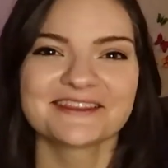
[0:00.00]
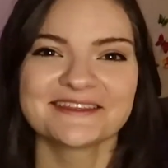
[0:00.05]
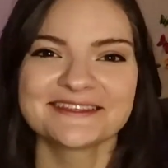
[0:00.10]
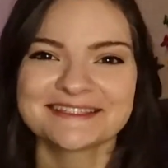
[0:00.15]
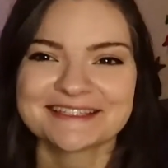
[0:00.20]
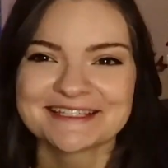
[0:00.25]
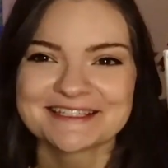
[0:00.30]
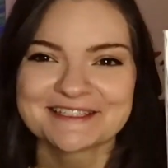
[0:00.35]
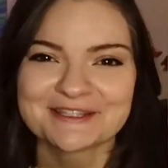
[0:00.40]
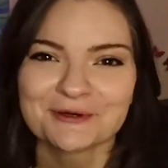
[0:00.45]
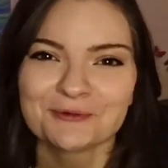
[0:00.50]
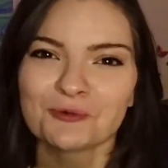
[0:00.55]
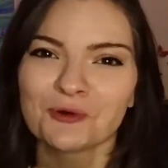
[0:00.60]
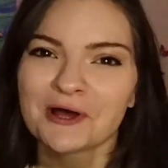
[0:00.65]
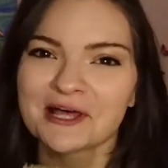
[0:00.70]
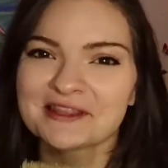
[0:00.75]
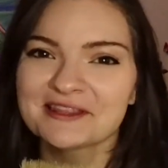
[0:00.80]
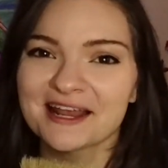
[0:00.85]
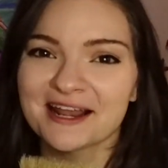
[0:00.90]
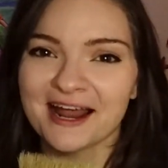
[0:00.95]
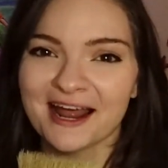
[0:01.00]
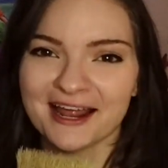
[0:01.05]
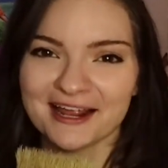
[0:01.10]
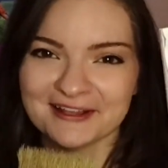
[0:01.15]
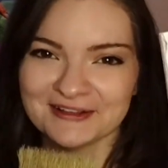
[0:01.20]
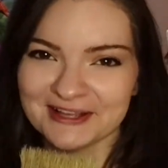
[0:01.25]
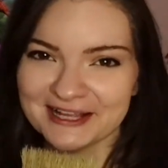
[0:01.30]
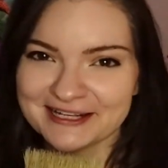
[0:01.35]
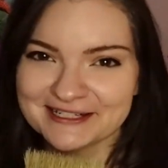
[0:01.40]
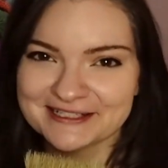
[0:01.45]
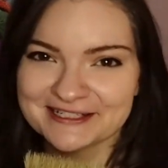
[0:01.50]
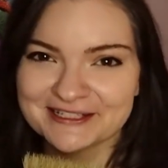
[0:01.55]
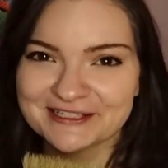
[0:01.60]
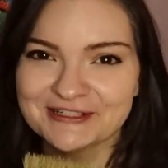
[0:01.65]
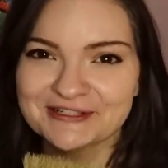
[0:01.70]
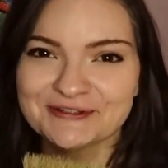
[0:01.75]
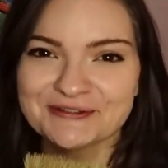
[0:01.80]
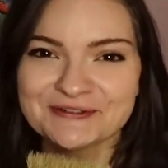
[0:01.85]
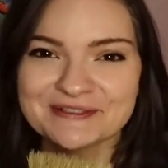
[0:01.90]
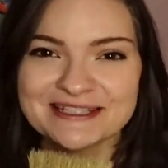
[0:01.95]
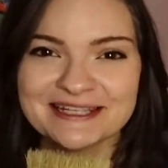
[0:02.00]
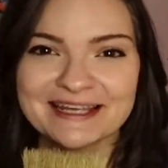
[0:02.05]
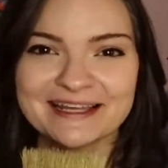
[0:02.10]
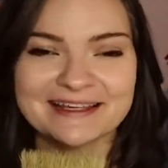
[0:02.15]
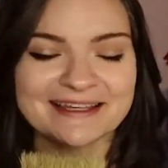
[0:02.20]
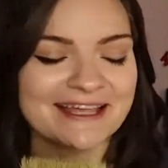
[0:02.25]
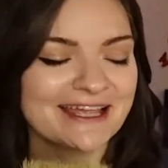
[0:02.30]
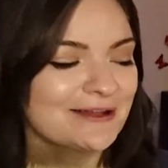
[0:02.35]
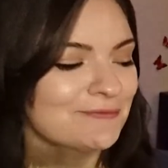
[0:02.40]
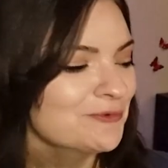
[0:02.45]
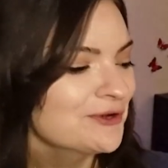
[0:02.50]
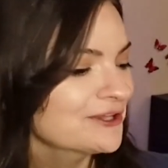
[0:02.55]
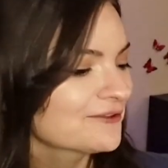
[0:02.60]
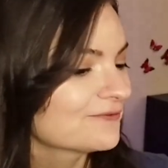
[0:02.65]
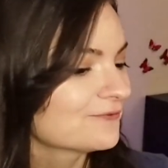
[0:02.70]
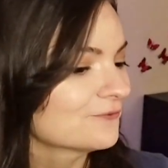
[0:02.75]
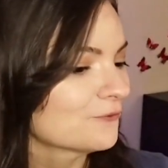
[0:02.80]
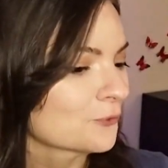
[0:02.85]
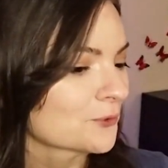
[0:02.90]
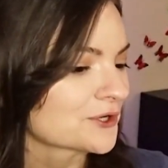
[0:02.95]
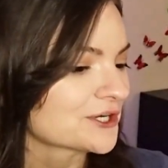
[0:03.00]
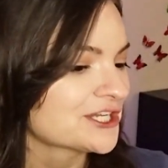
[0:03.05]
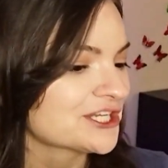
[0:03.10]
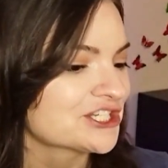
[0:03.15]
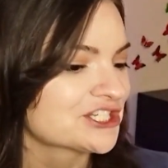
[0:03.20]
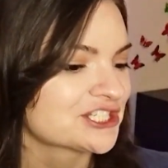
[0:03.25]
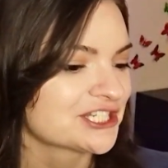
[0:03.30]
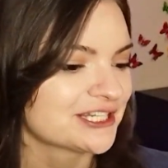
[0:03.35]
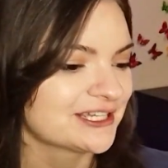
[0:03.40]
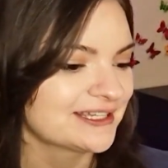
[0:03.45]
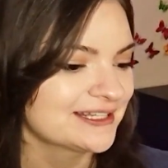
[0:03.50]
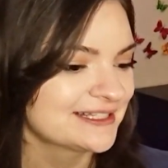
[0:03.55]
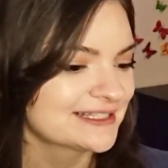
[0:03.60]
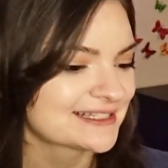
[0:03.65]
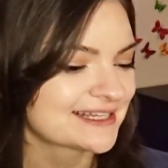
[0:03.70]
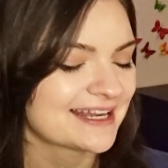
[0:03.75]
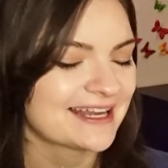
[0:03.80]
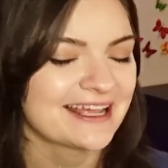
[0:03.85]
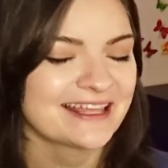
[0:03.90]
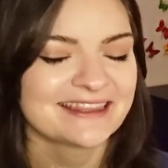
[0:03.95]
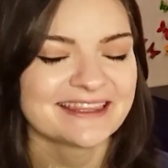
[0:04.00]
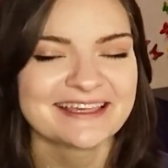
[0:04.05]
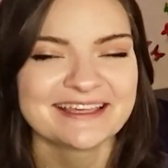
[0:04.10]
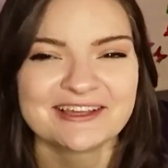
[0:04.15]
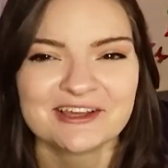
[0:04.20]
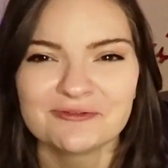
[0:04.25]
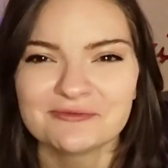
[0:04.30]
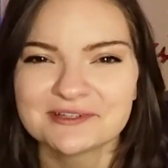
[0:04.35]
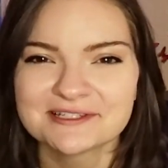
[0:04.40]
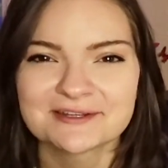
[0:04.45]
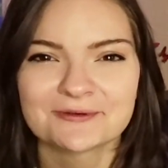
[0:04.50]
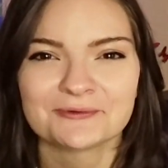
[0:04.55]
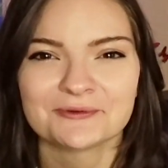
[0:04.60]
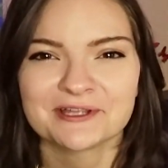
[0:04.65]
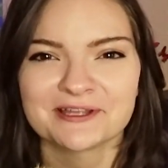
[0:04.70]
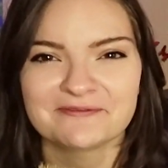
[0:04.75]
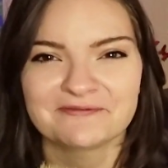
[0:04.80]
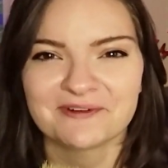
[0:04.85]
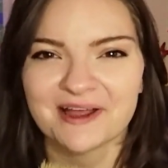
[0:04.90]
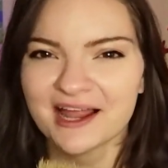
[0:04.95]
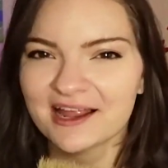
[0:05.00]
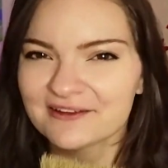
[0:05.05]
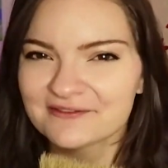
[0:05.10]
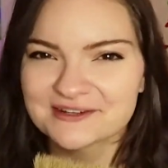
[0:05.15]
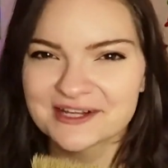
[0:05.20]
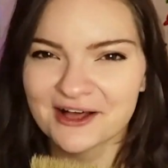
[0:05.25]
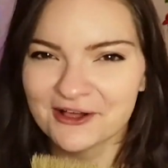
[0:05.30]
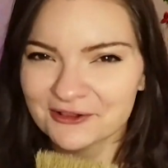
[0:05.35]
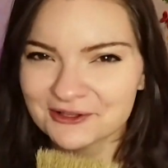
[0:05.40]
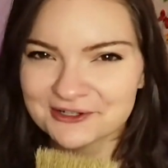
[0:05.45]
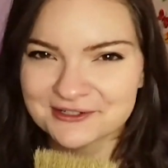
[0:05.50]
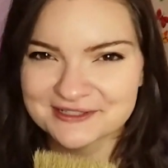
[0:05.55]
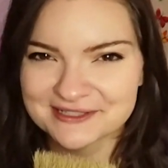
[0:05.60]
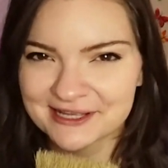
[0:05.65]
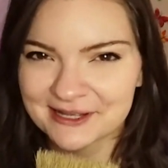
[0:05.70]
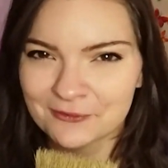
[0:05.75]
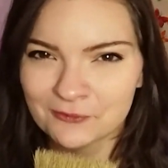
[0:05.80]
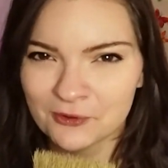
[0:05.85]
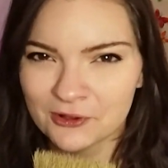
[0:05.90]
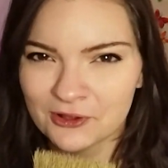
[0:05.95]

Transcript: This is the one that I like to use. It came with 40 sheets and I think it was only $5 at